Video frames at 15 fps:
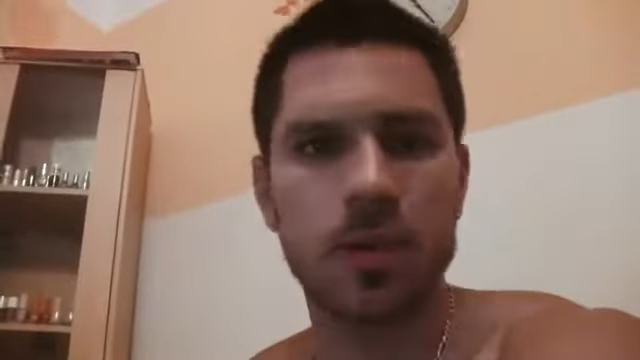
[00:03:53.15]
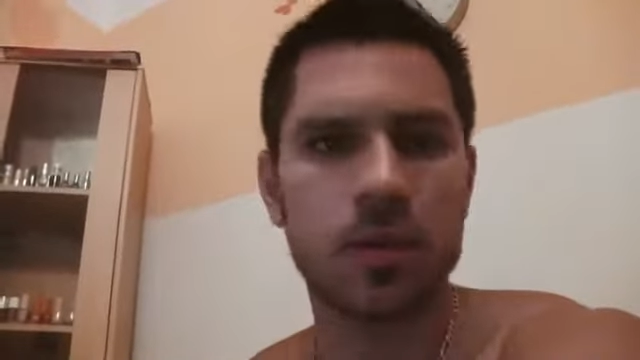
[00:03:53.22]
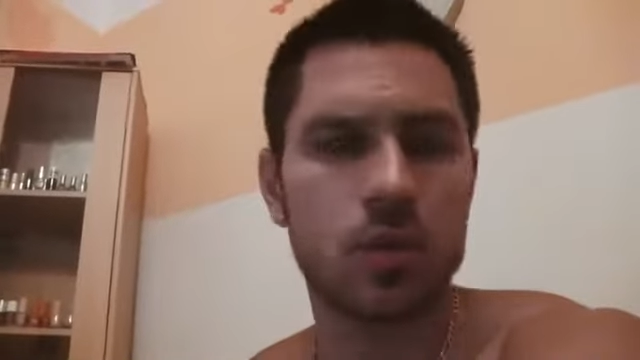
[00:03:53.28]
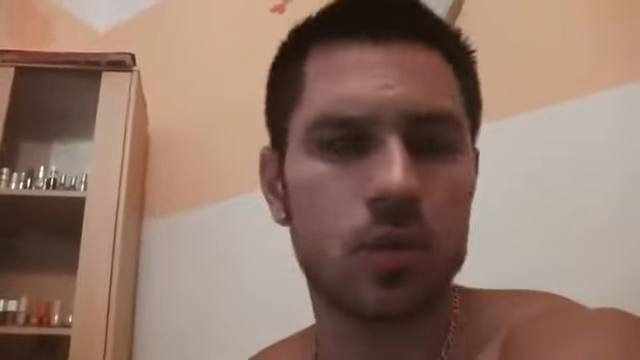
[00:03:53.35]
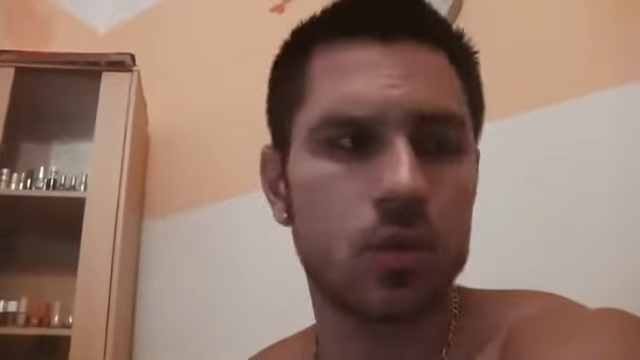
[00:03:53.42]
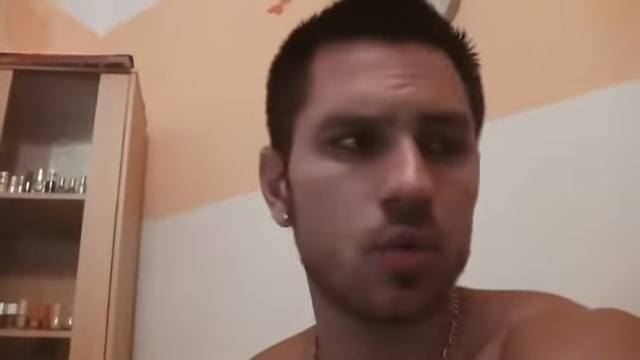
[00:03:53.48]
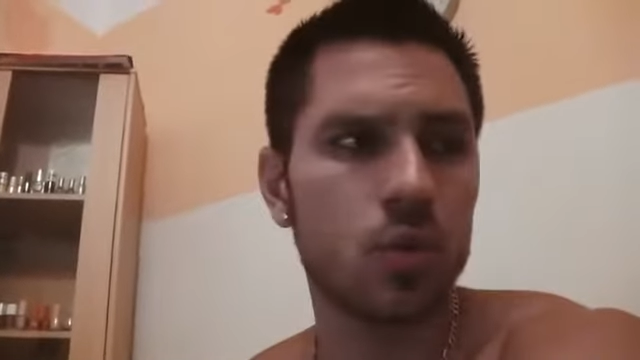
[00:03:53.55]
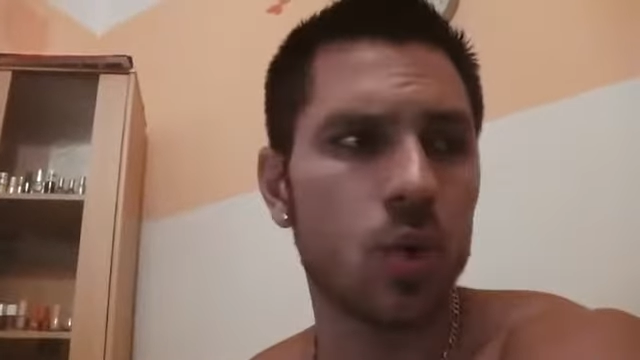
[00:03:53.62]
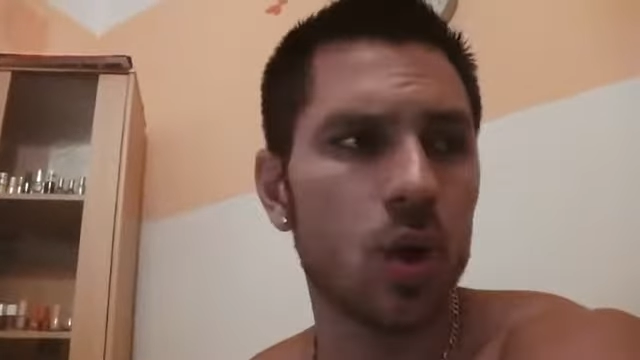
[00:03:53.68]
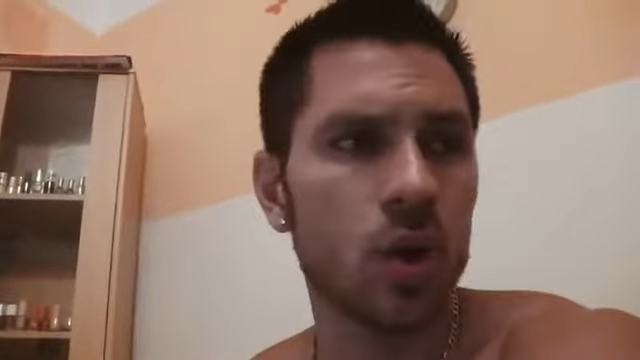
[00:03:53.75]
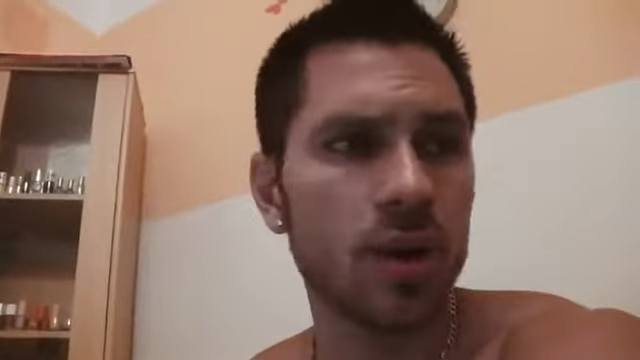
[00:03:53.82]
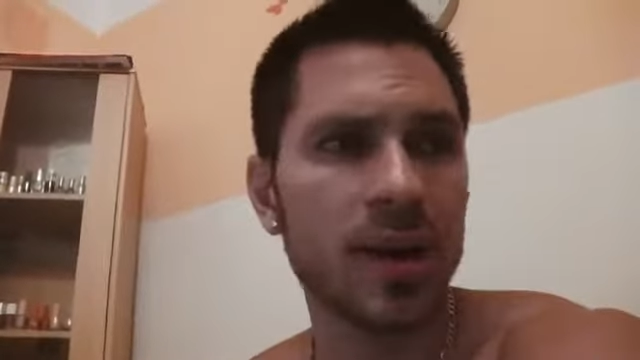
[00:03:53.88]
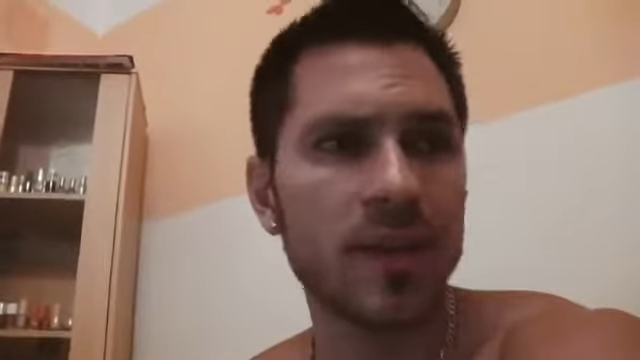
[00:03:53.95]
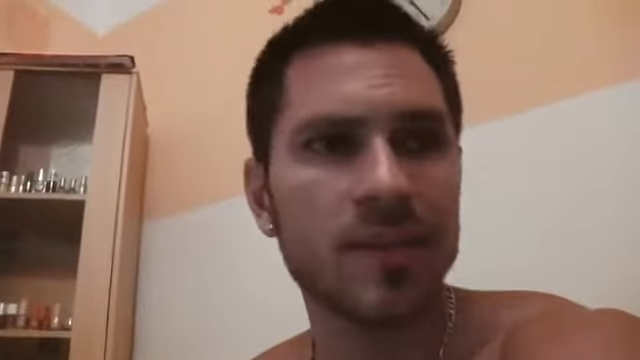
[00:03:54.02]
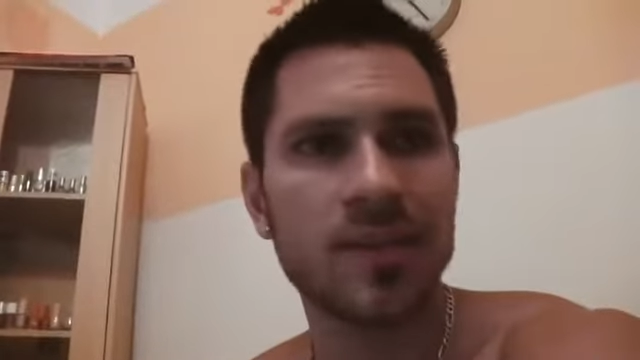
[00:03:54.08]
and do
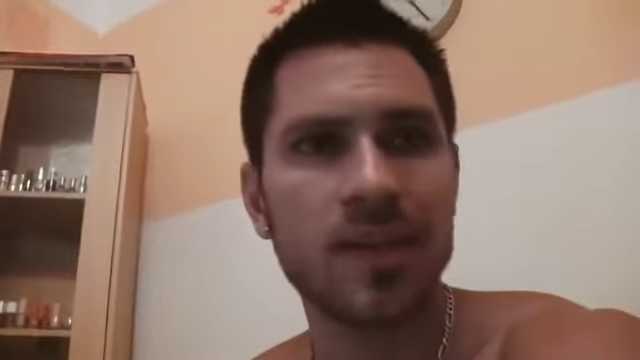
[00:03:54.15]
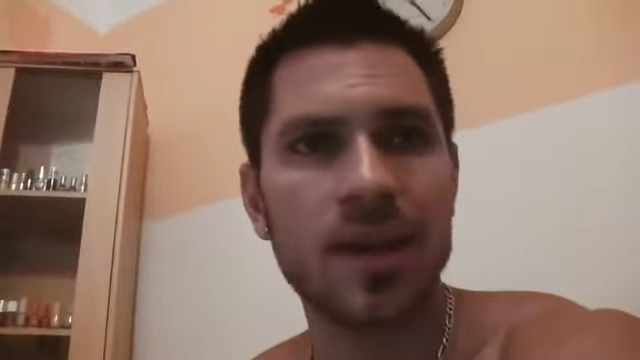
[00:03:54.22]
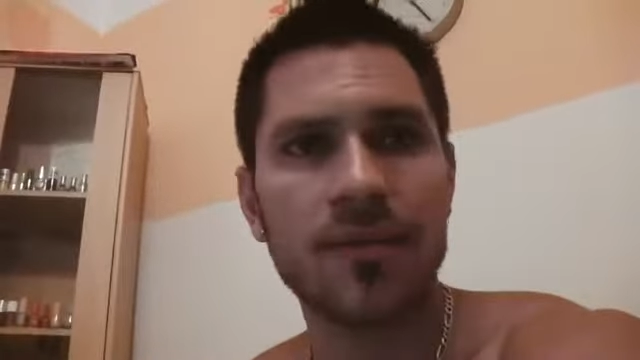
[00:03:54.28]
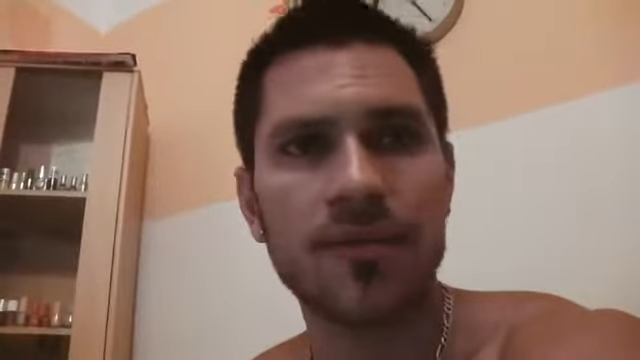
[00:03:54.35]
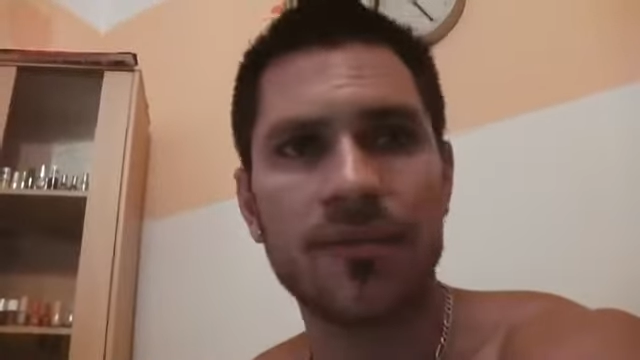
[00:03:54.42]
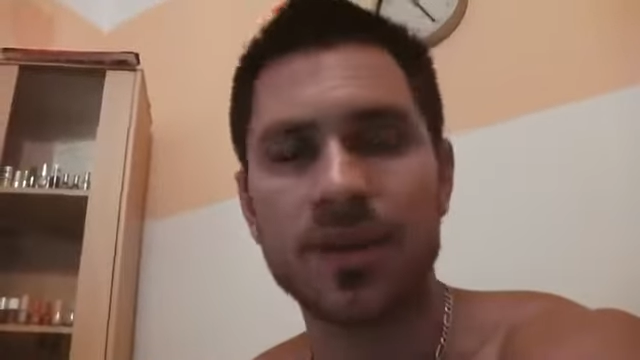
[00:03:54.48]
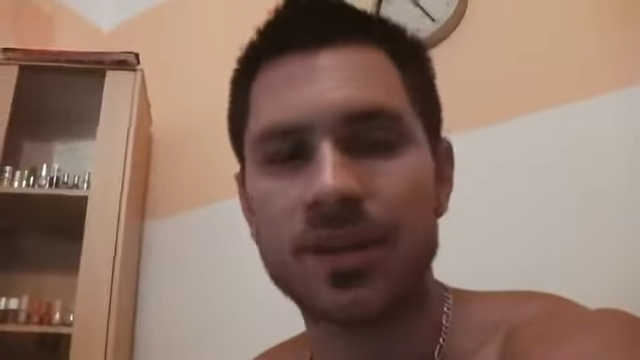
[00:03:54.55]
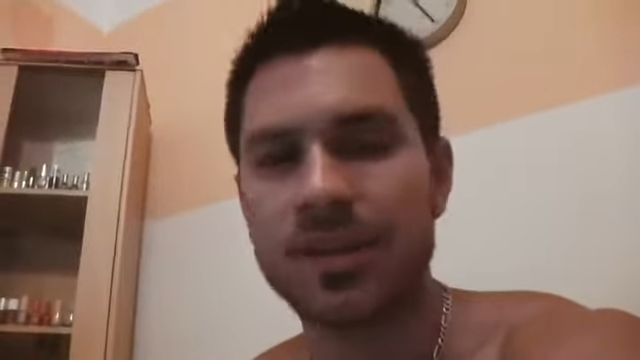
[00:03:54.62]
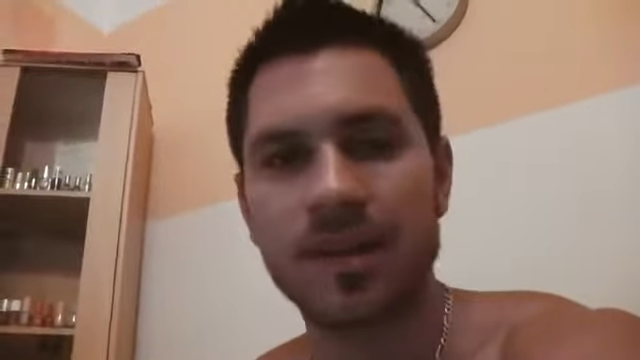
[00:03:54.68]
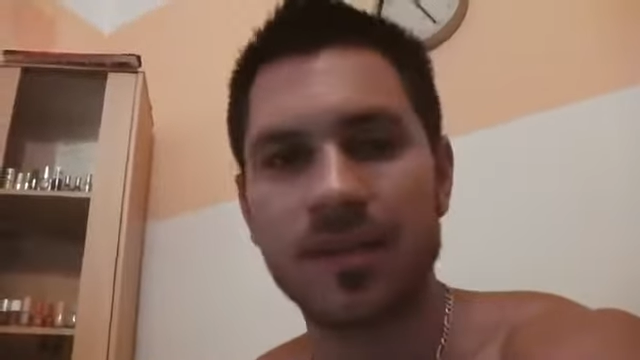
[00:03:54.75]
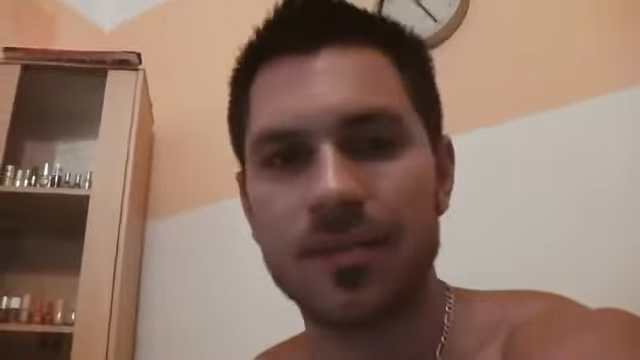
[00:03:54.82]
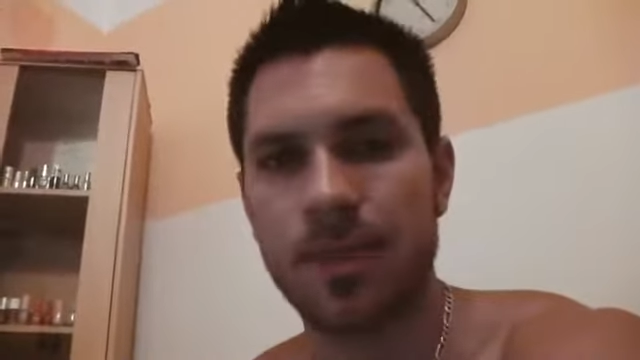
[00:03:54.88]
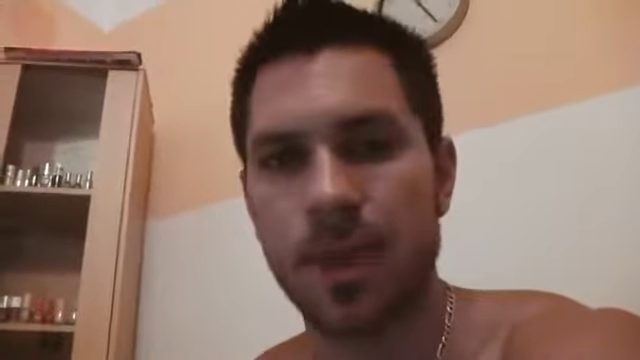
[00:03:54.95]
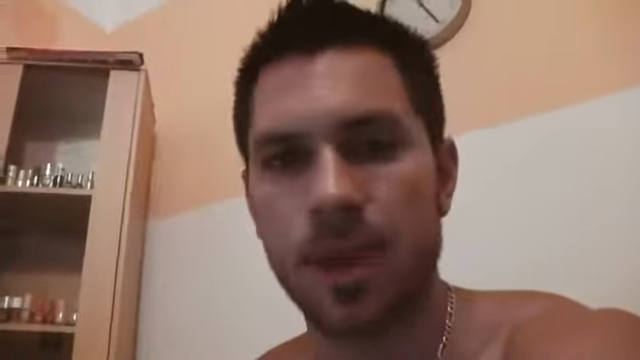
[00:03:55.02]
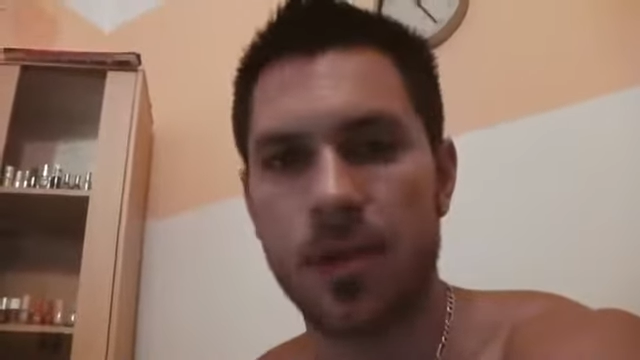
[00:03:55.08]
all that stuff, it
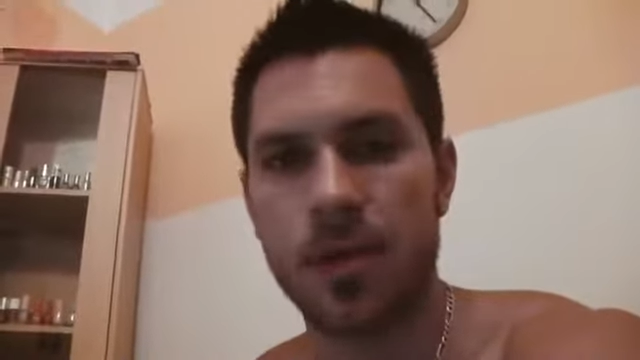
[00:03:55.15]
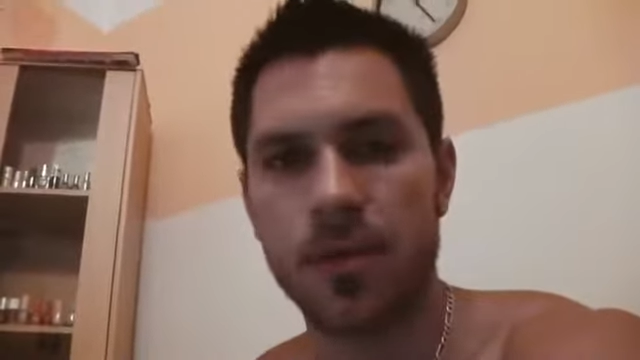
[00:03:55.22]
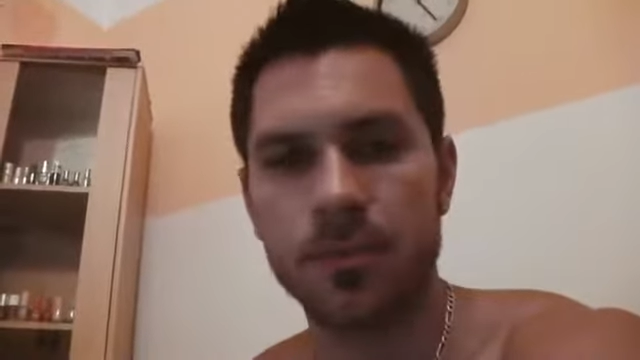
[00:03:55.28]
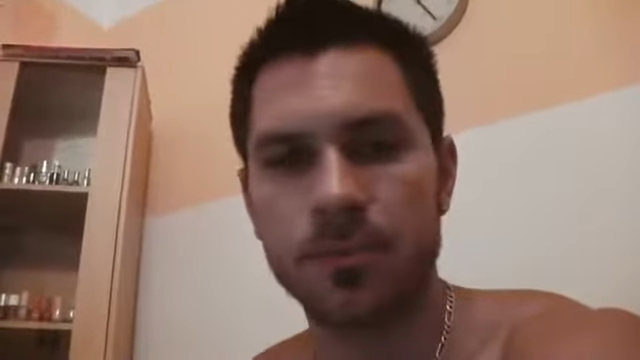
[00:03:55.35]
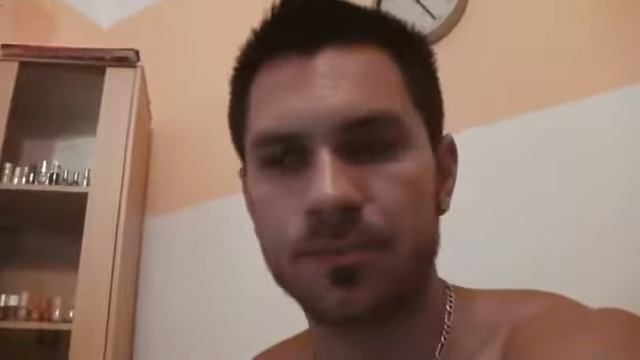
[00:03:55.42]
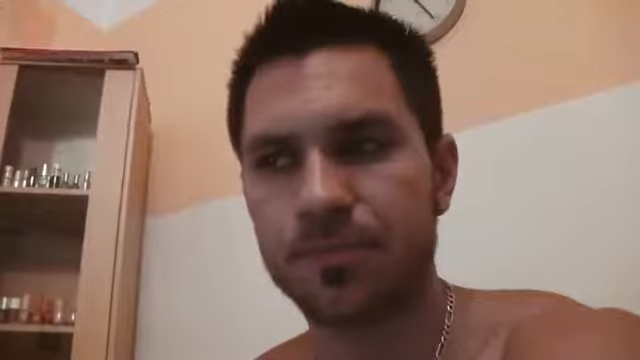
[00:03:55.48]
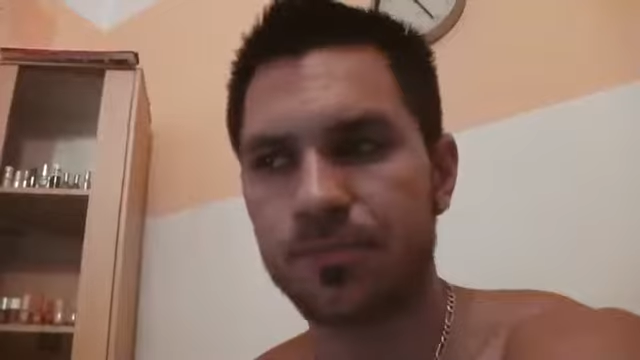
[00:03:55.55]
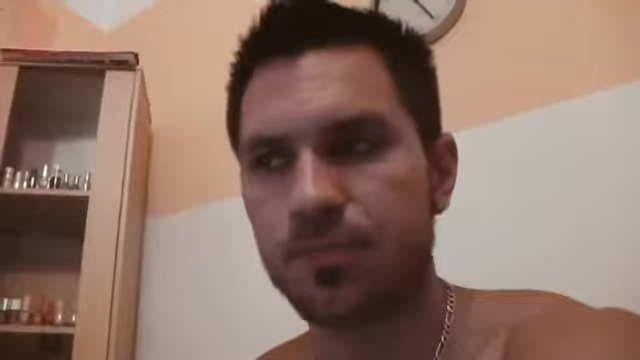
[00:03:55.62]
doesn't matter.